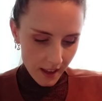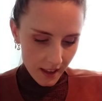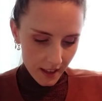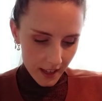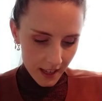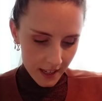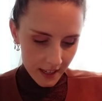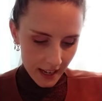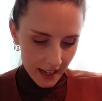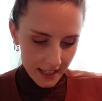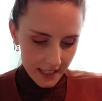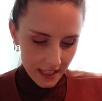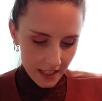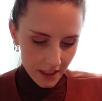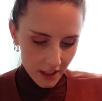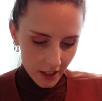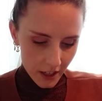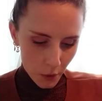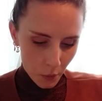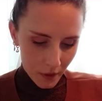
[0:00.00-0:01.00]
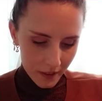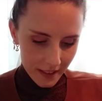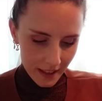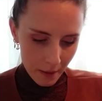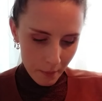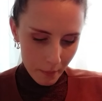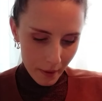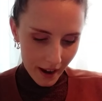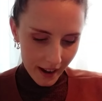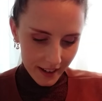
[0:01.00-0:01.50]
In 1931, the
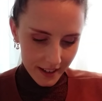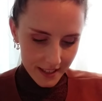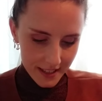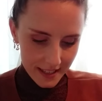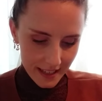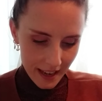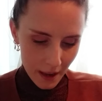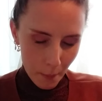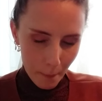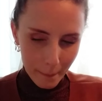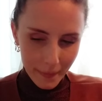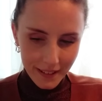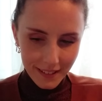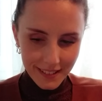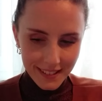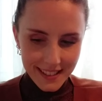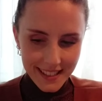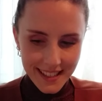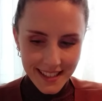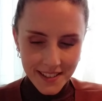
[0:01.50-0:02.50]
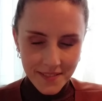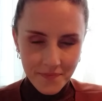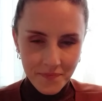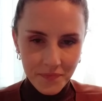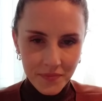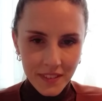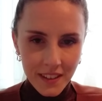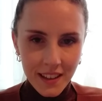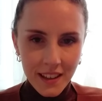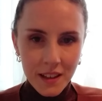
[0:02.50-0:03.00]
Empire State Building,
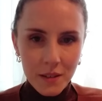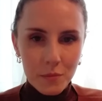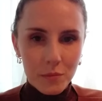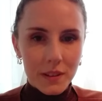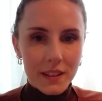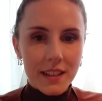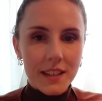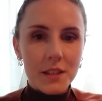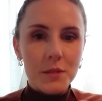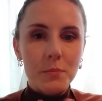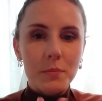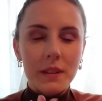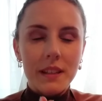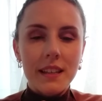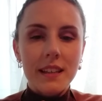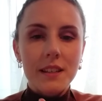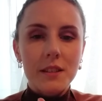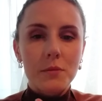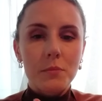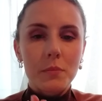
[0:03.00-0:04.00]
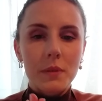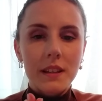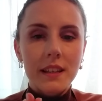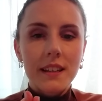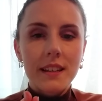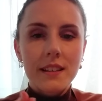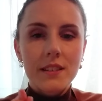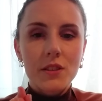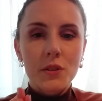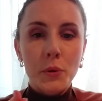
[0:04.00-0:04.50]
Please, please,
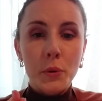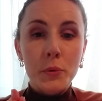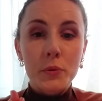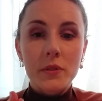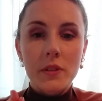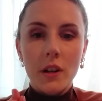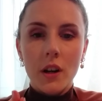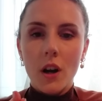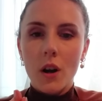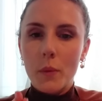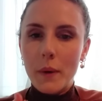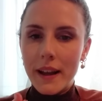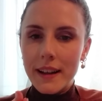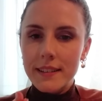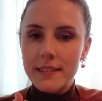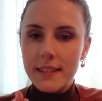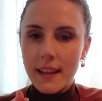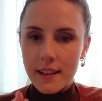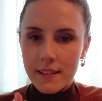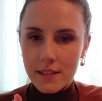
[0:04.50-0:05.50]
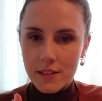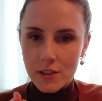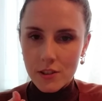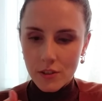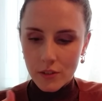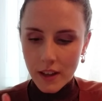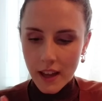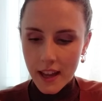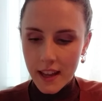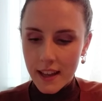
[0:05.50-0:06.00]
please use the correct tense,
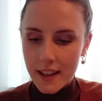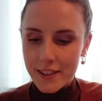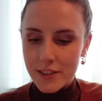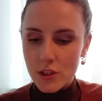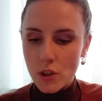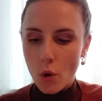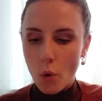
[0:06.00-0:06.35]
okay? It's